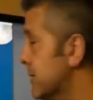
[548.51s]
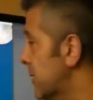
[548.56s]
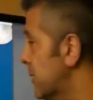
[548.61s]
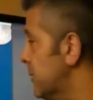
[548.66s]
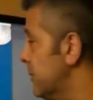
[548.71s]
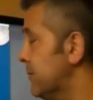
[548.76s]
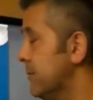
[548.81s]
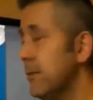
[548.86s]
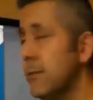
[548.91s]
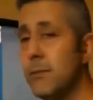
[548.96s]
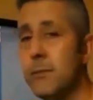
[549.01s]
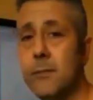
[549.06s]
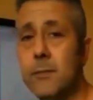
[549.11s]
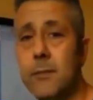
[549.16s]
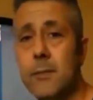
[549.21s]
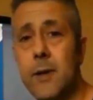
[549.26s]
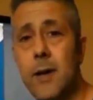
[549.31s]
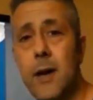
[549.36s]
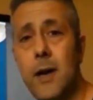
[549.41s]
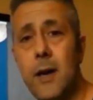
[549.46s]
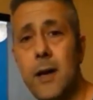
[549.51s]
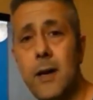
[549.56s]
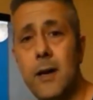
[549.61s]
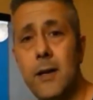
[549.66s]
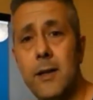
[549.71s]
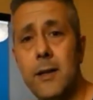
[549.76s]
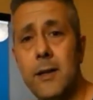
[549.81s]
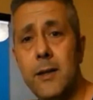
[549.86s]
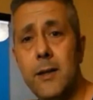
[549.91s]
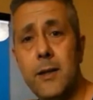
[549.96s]
So,
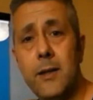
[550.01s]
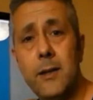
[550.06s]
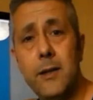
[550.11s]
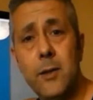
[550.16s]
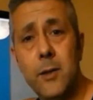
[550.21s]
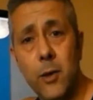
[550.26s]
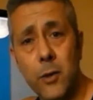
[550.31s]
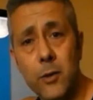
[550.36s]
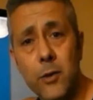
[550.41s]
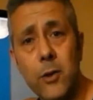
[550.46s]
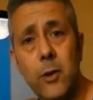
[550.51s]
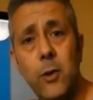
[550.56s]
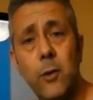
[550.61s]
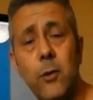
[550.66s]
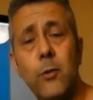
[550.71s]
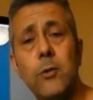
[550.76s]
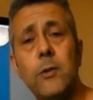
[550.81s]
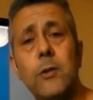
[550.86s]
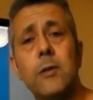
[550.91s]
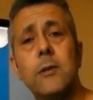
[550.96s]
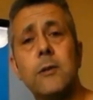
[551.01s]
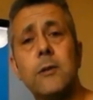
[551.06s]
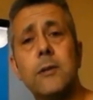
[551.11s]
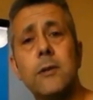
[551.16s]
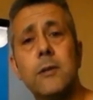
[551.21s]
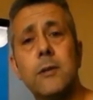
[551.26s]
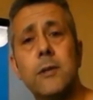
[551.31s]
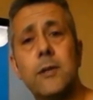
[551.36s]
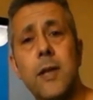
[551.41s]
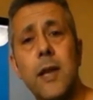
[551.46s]
God called
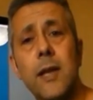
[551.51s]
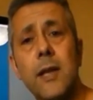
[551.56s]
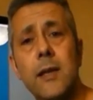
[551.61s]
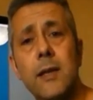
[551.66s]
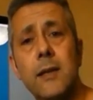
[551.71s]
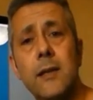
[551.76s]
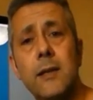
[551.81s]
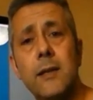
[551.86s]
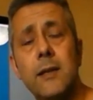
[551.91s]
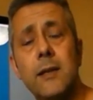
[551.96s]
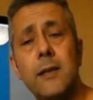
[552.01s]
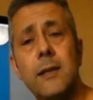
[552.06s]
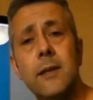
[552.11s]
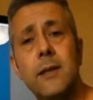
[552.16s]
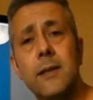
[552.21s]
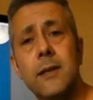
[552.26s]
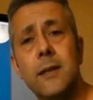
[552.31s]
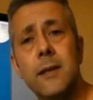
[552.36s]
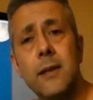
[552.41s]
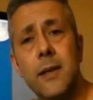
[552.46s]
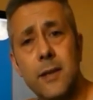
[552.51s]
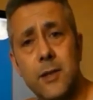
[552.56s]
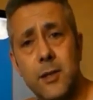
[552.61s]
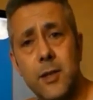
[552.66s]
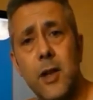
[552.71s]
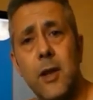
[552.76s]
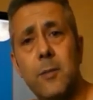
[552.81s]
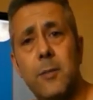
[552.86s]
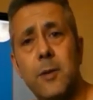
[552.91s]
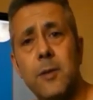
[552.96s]
Satan a
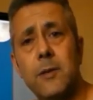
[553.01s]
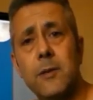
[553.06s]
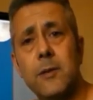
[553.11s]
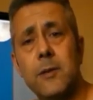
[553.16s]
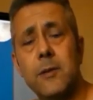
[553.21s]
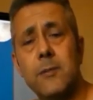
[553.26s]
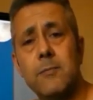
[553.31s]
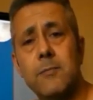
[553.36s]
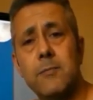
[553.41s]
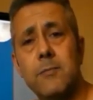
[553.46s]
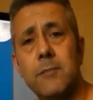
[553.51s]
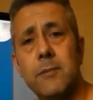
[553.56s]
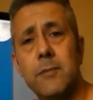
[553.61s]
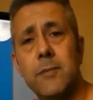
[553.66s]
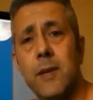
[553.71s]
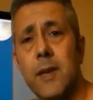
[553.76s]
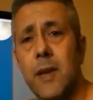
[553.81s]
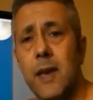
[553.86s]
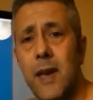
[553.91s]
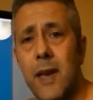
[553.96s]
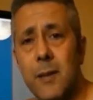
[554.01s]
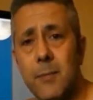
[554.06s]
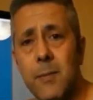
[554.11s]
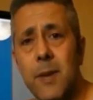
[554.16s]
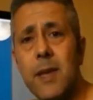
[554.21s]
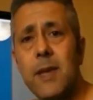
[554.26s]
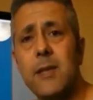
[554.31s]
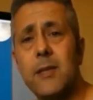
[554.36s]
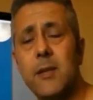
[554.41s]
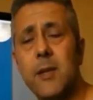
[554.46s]
serpent,
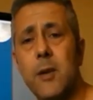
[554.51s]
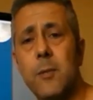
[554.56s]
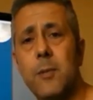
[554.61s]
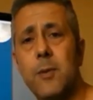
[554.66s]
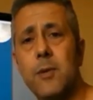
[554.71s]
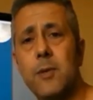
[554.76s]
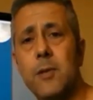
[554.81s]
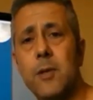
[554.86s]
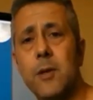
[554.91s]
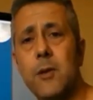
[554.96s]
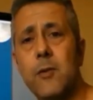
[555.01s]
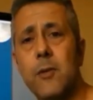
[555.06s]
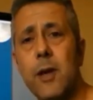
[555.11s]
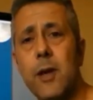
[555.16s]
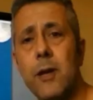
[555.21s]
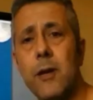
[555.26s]
and many serpents are